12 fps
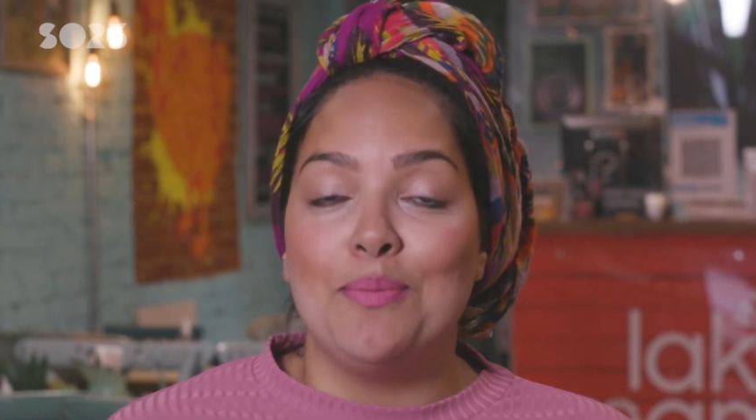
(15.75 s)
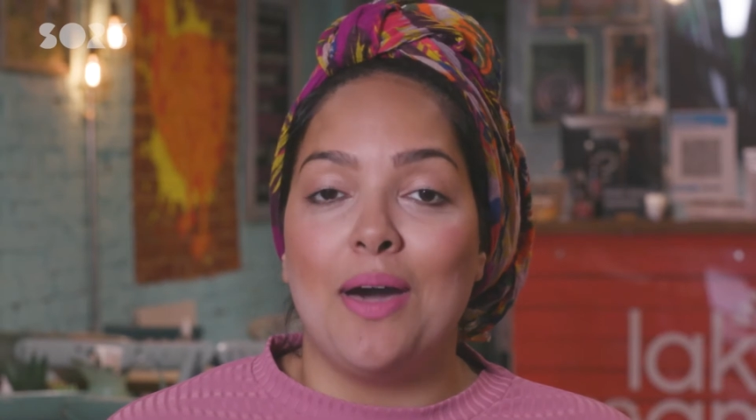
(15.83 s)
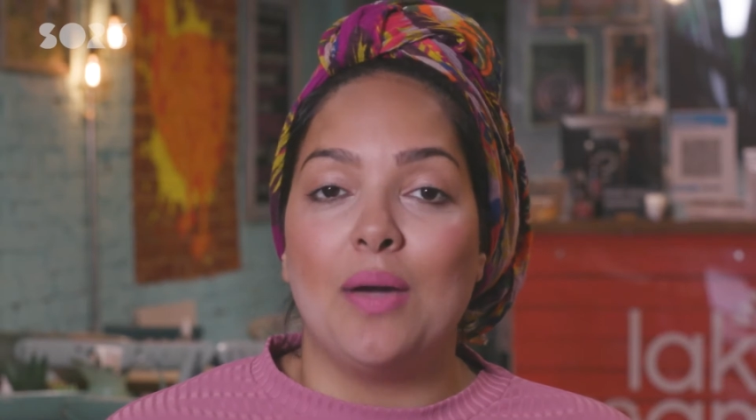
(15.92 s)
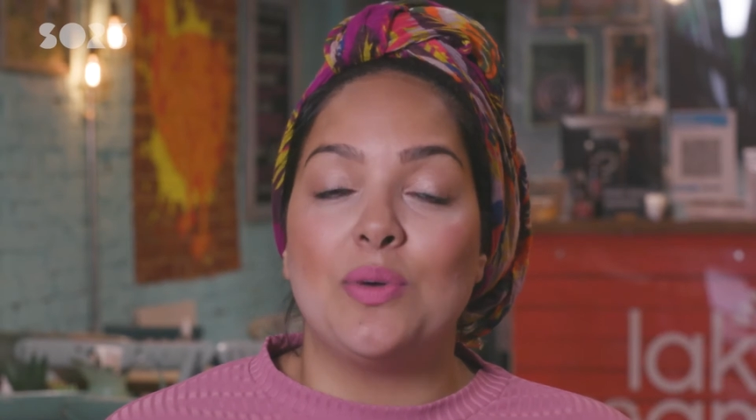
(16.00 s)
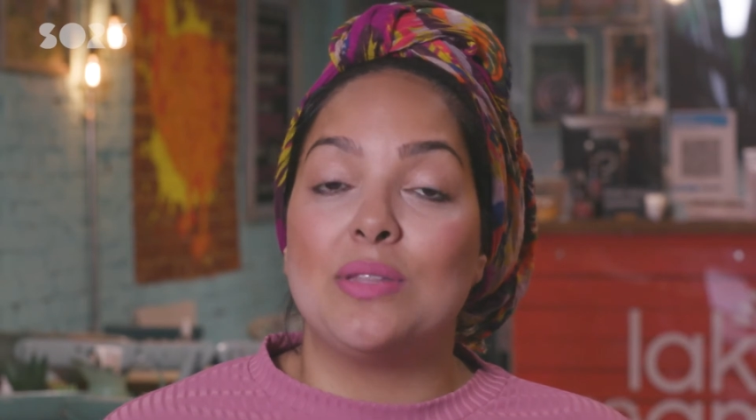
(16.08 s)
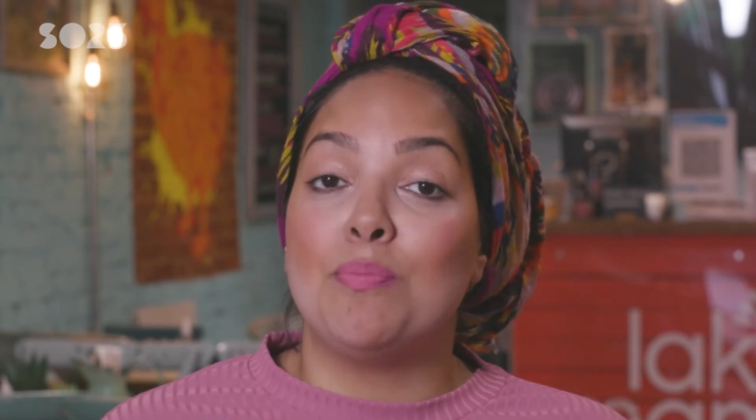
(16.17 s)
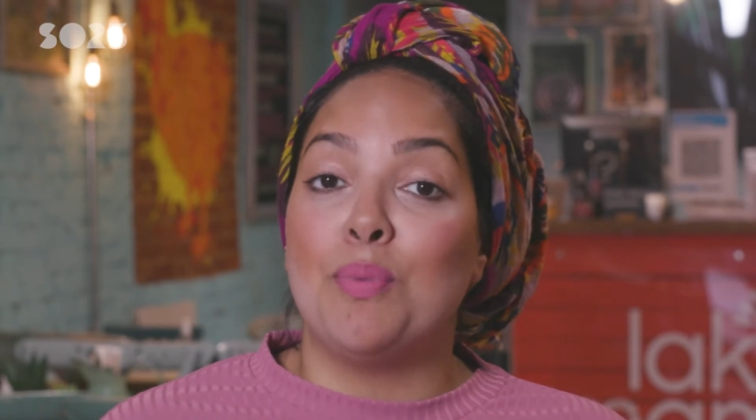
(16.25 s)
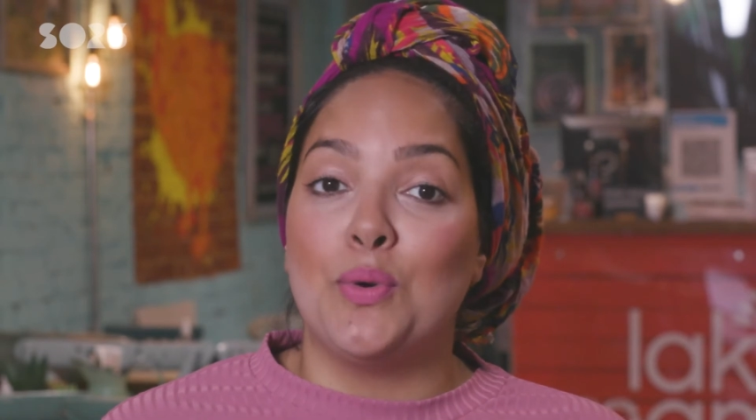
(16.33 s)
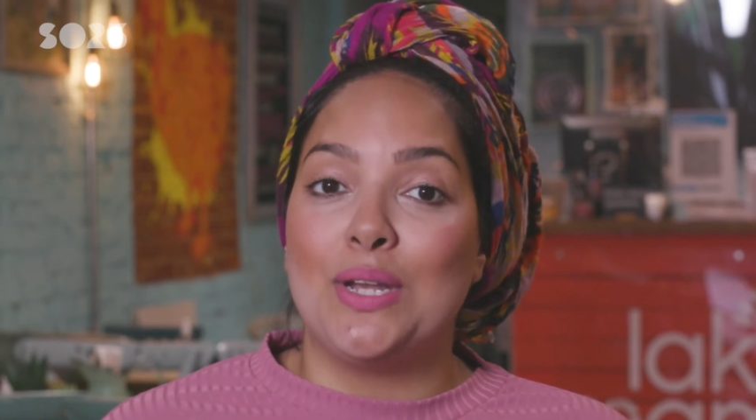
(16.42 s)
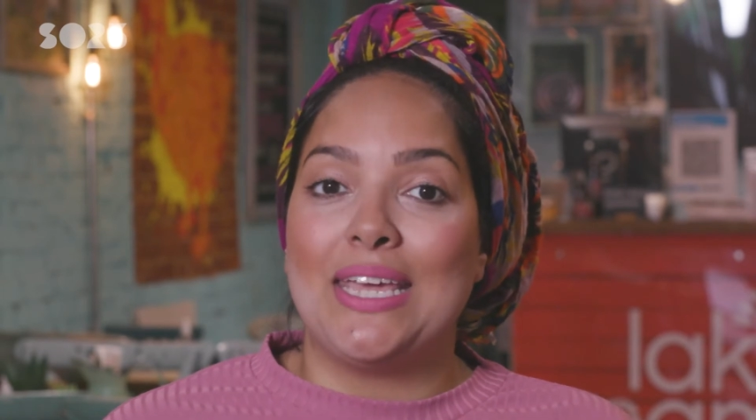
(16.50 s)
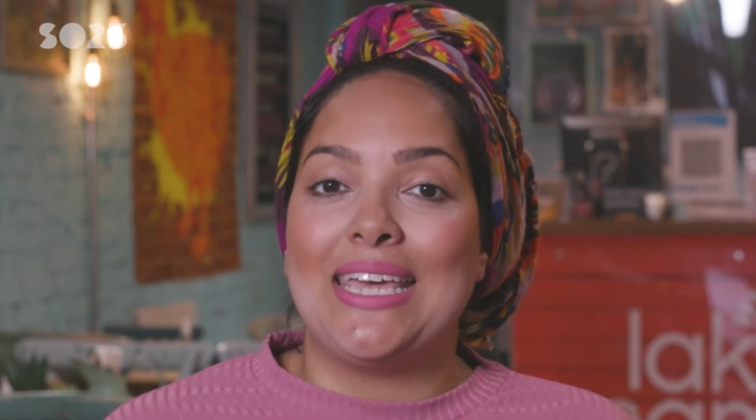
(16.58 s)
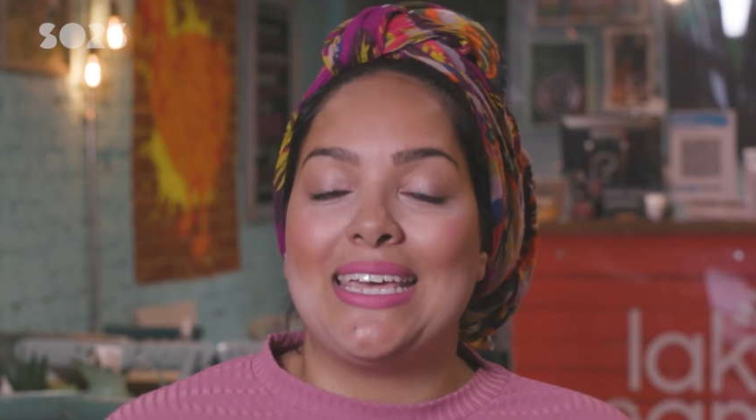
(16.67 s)
I was born
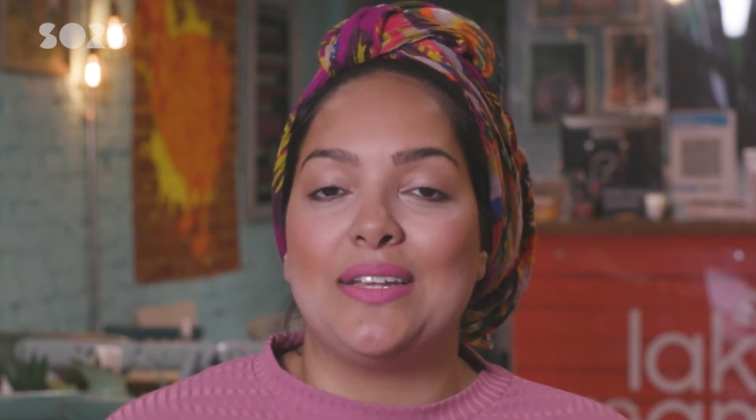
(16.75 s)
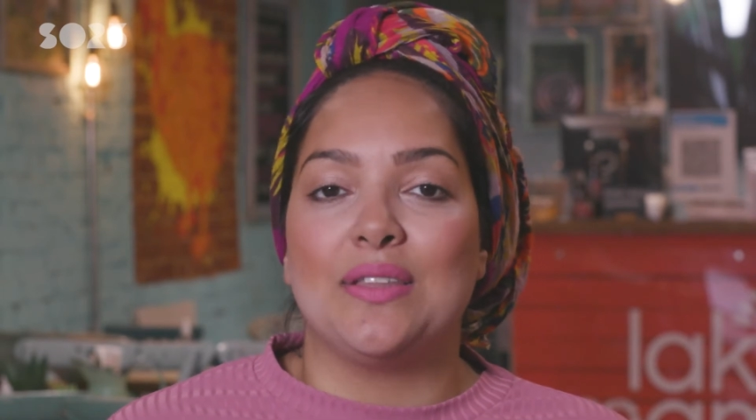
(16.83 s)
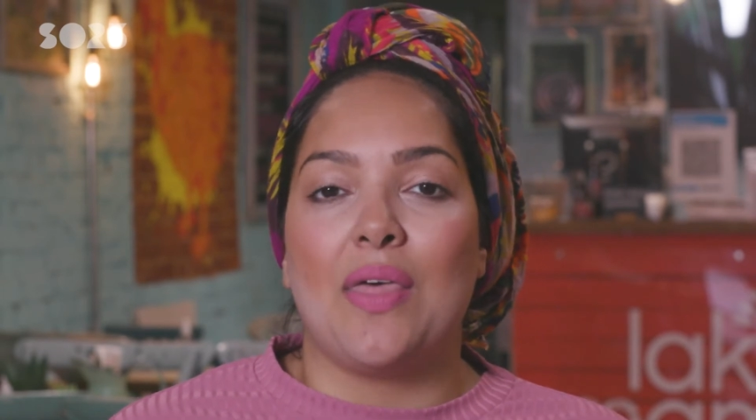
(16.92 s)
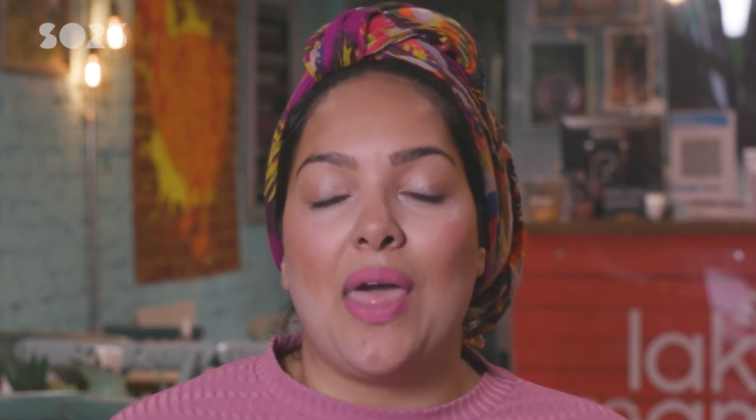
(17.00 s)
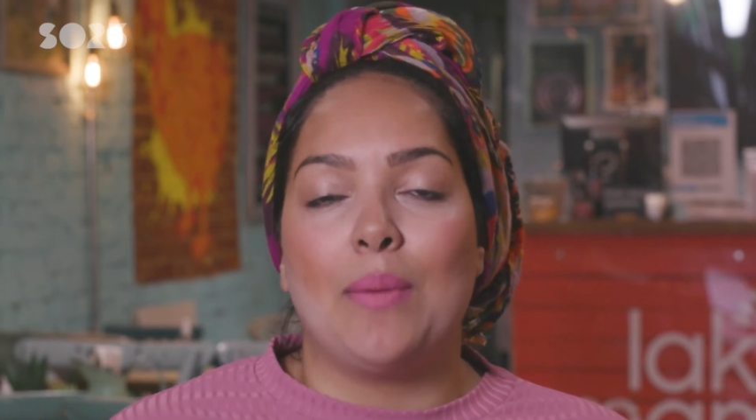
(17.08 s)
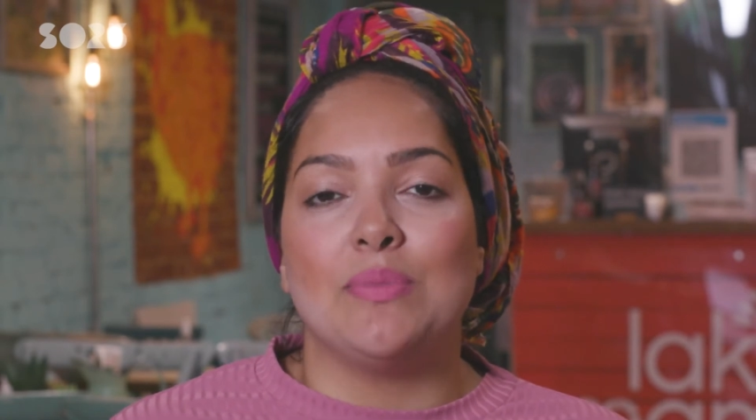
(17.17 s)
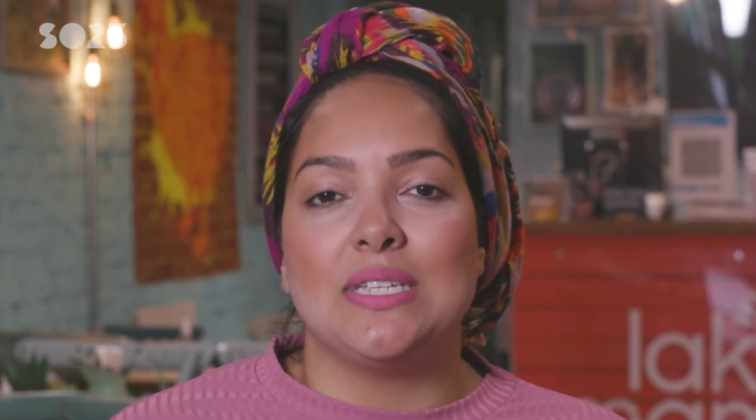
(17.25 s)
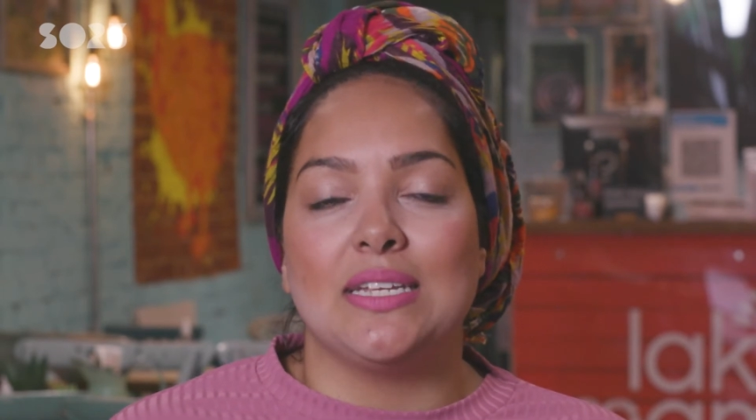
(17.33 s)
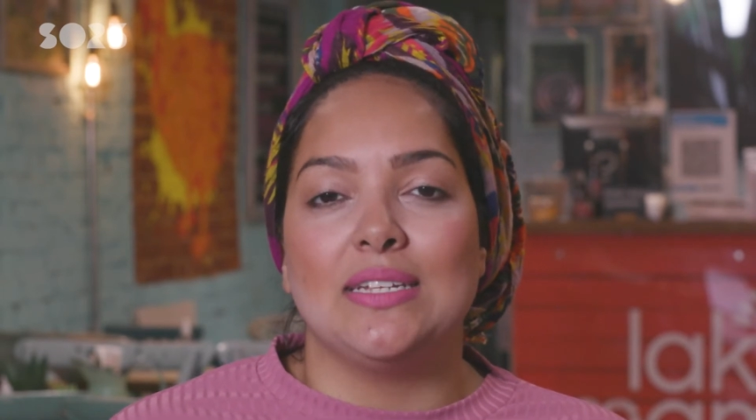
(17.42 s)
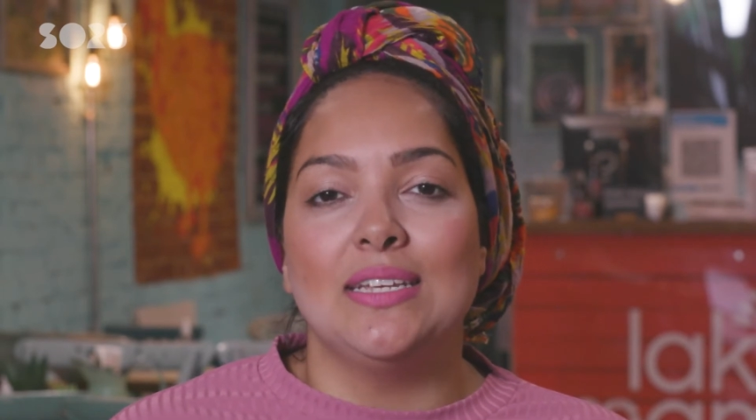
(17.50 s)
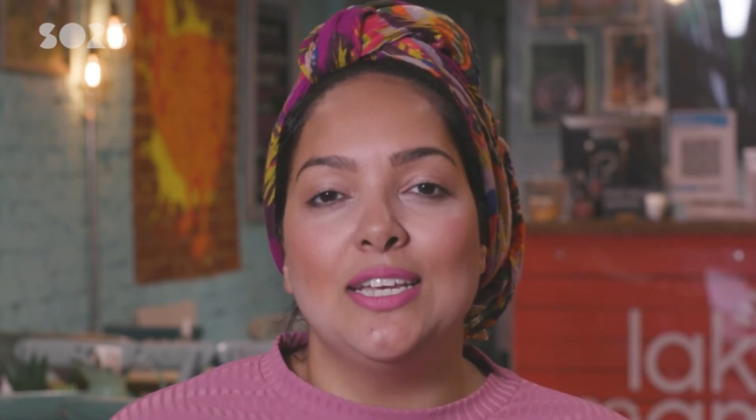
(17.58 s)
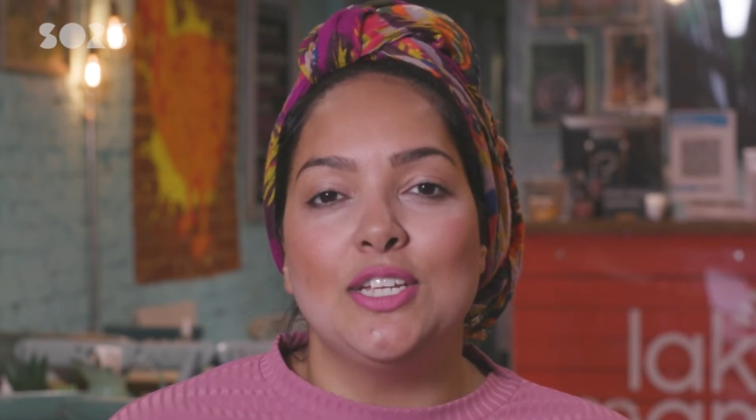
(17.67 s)
here in Southampton